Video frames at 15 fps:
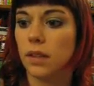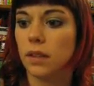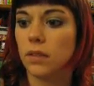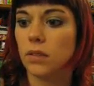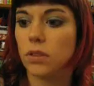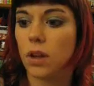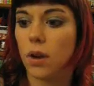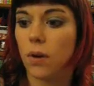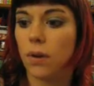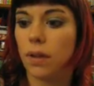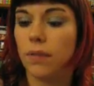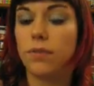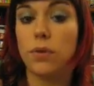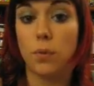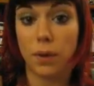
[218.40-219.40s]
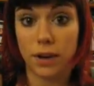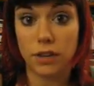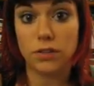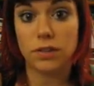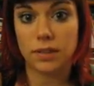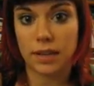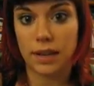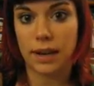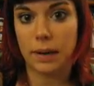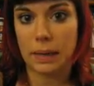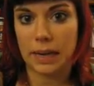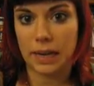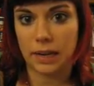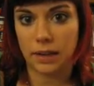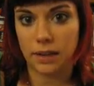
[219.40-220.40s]
So if you were interested
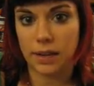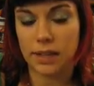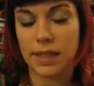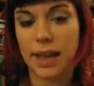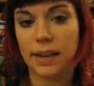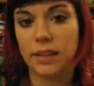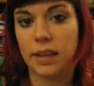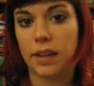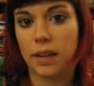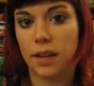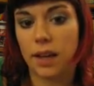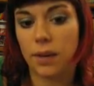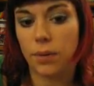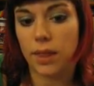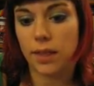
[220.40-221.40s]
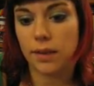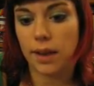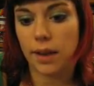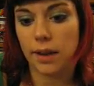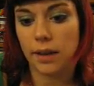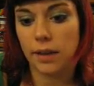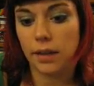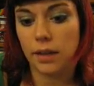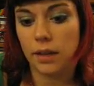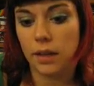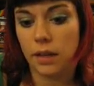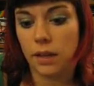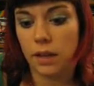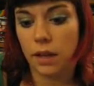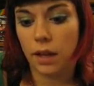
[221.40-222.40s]
in collecting, I would say
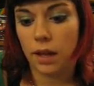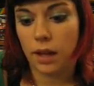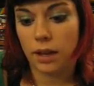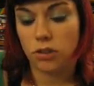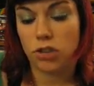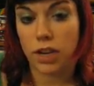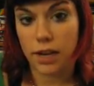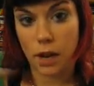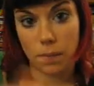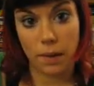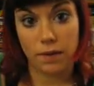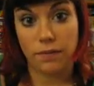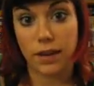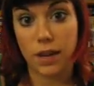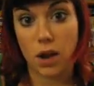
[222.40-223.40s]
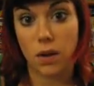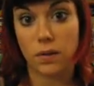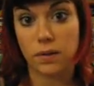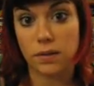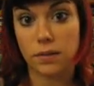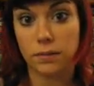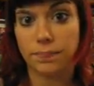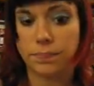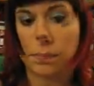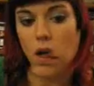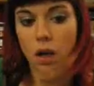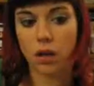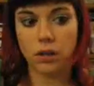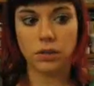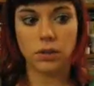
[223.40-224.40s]
check out my videos.
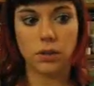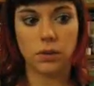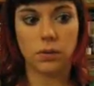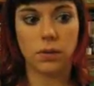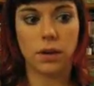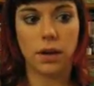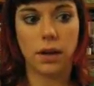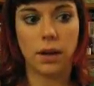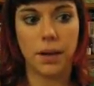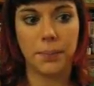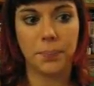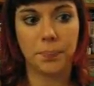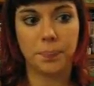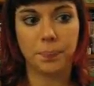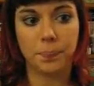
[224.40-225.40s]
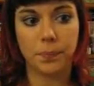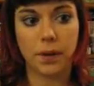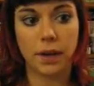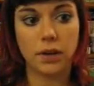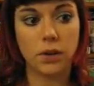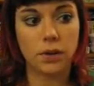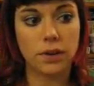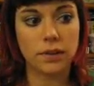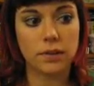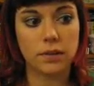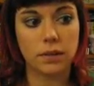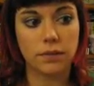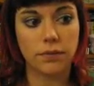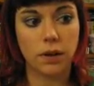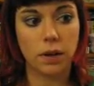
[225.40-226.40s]
Also, I noticed
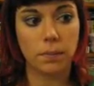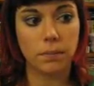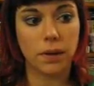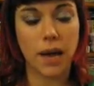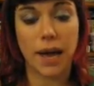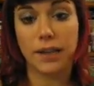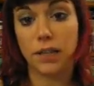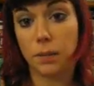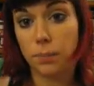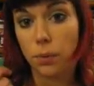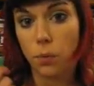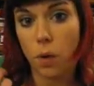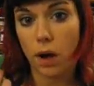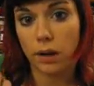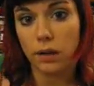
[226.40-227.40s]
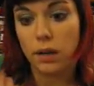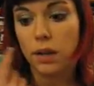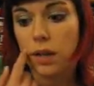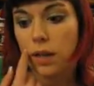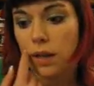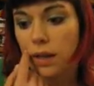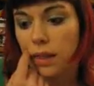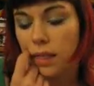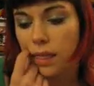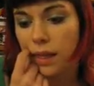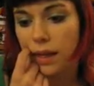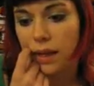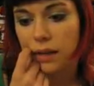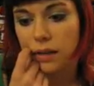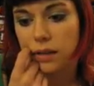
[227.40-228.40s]
from guide number 1
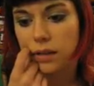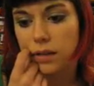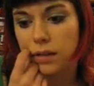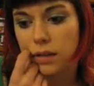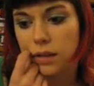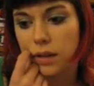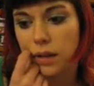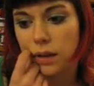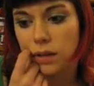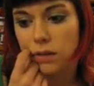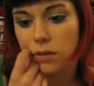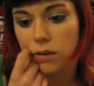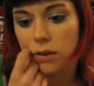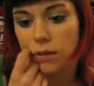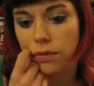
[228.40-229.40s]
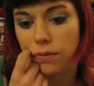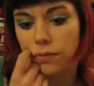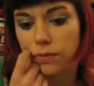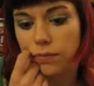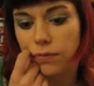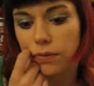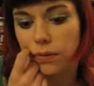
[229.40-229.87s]
that I sort of